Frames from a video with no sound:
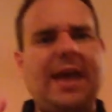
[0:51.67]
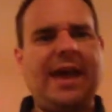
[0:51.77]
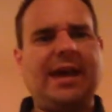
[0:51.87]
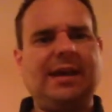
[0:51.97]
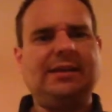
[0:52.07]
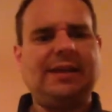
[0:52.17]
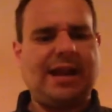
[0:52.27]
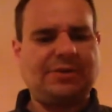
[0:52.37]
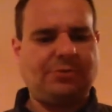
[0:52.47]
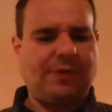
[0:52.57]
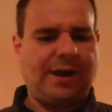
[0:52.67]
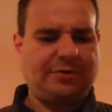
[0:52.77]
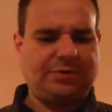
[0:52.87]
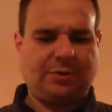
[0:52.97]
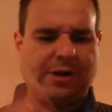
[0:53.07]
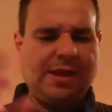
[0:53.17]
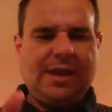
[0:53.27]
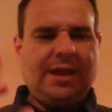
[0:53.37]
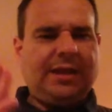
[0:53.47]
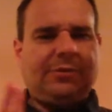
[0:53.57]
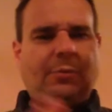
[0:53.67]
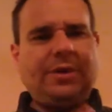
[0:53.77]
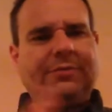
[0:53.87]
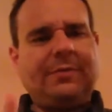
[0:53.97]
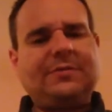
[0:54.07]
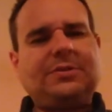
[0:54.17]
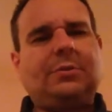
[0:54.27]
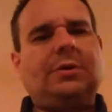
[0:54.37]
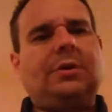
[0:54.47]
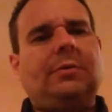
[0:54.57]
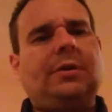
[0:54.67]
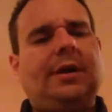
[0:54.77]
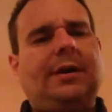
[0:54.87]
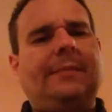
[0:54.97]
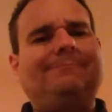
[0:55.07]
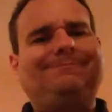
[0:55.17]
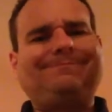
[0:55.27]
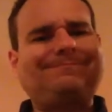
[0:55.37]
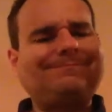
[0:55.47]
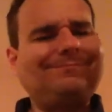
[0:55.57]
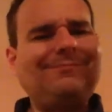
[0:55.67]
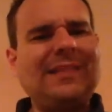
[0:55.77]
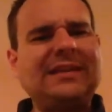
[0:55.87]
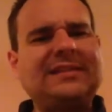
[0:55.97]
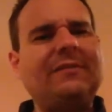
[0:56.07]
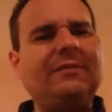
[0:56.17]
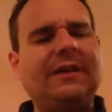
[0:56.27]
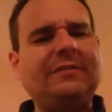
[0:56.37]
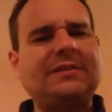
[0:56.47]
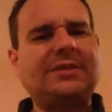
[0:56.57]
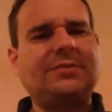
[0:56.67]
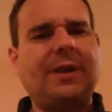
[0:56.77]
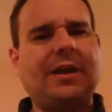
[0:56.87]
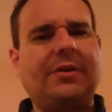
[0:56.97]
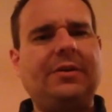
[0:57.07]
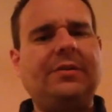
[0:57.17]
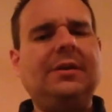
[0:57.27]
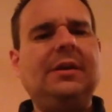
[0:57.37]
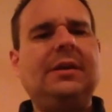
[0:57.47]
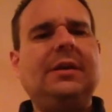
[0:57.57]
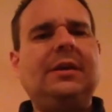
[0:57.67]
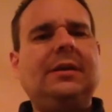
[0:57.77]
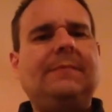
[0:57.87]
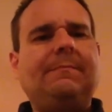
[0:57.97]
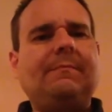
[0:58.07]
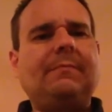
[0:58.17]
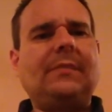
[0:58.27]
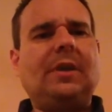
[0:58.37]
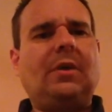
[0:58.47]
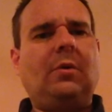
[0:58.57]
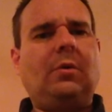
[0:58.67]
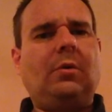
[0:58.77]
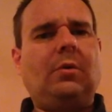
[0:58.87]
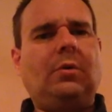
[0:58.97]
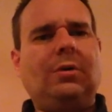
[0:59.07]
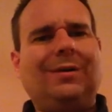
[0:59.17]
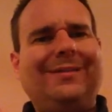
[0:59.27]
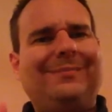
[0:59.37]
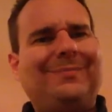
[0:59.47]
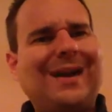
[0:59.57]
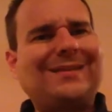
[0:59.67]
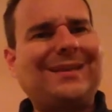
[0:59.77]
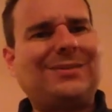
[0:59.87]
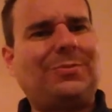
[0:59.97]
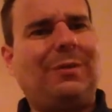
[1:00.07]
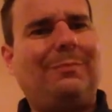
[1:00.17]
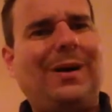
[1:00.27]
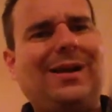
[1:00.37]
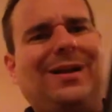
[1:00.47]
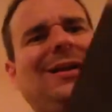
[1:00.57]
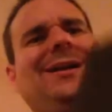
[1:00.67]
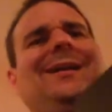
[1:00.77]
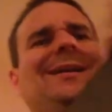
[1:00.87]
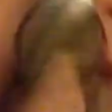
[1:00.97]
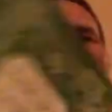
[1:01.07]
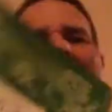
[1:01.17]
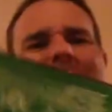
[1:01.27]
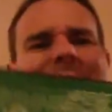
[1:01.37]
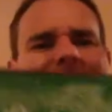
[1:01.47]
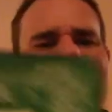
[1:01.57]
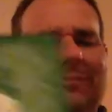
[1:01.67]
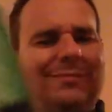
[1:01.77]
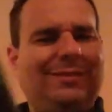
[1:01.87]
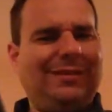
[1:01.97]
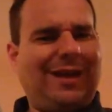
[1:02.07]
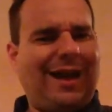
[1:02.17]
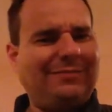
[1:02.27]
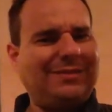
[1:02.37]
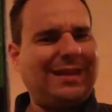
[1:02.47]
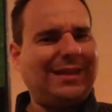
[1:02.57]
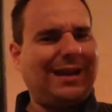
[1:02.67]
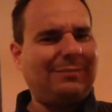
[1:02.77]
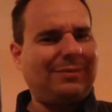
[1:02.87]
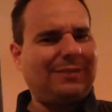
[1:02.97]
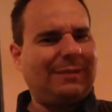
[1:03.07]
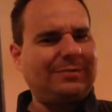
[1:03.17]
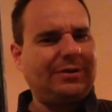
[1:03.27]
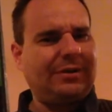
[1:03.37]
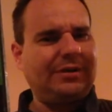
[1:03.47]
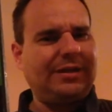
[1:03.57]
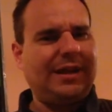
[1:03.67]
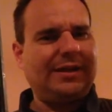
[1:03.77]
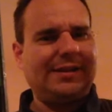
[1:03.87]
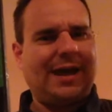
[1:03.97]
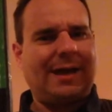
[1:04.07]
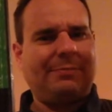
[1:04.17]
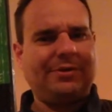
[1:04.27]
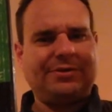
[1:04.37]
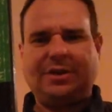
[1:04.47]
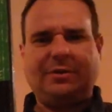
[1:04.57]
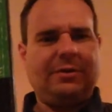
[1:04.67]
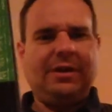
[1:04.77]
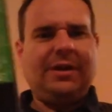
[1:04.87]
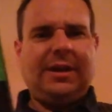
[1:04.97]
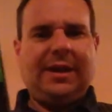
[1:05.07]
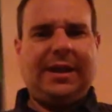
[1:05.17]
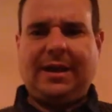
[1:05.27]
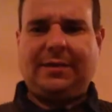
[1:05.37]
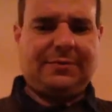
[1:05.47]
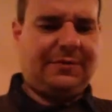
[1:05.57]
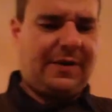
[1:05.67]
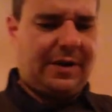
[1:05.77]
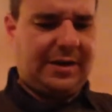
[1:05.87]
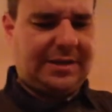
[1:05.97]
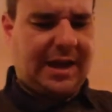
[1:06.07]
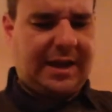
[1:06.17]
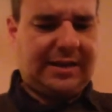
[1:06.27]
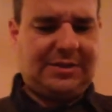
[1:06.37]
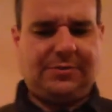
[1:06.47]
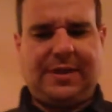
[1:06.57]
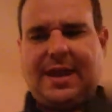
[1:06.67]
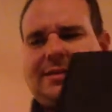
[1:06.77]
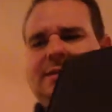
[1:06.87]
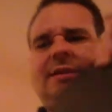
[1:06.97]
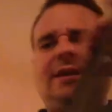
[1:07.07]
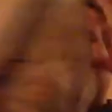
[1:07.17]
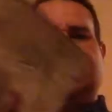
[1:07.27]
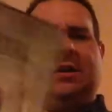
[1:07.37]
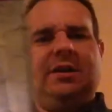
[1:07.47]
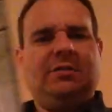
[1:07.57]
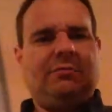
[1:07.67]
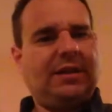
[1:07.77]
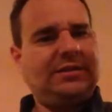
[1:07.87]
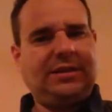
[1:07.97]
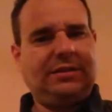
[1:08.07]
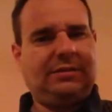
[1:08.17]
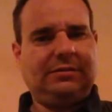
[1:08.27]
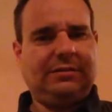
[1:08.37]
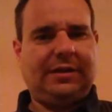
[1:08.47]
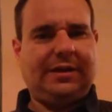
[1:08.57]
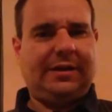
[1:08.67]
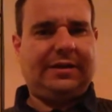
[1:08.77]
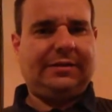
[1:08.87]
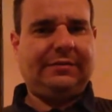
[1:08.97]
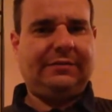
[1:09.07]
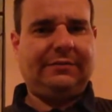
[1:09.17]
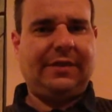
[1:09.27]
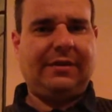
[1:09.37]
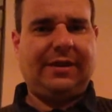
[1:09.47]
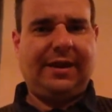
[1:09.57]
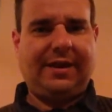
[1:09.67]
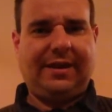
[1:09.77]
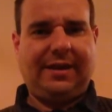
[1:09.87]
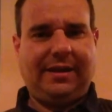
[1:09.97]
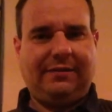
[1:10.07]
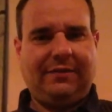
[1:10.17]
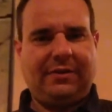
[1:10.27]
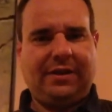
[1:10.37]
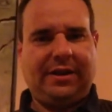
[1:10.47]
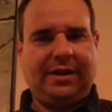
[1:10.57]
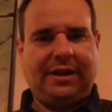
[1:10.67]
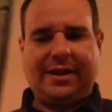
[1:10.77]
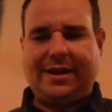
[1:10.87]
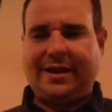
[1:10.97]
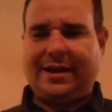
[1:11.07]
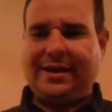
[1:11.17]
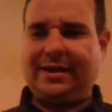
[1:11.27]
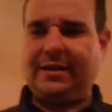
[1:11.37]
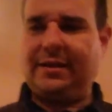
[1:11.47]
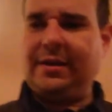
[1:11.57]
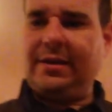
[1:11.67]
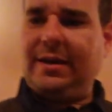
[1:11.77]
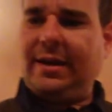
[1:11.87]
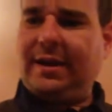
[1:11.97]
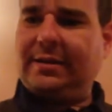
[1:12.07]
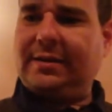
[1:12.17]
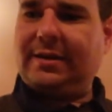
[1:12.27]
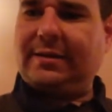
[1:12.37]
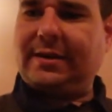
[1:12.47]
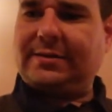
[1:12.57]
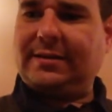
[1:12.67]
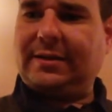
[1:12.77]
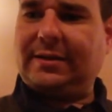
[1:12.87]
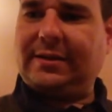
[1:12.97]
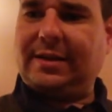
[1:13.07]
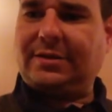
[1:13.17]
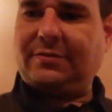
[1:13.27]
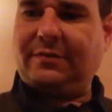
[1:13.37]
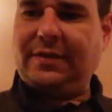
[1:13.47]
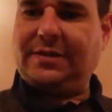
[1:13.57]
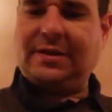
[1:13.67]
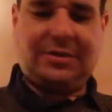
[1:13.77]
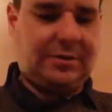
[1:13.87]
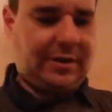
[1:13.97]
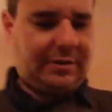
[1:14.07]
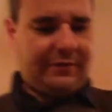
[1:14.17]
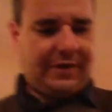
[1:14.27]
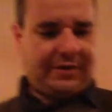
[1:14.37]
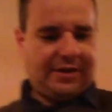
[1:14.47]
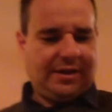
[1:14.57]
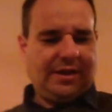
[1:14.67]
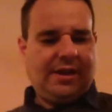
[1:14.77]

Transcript: and an actual record store. The one thrift store, um, 75 cents a record or box sets were a buck. So you, I've said that I'm I'm starting to get opera. So uh, very excited to get uh, Red Seal, uh, Verde, Verdi, Aida, and uh, got uh, La Traviata. So another Verdi.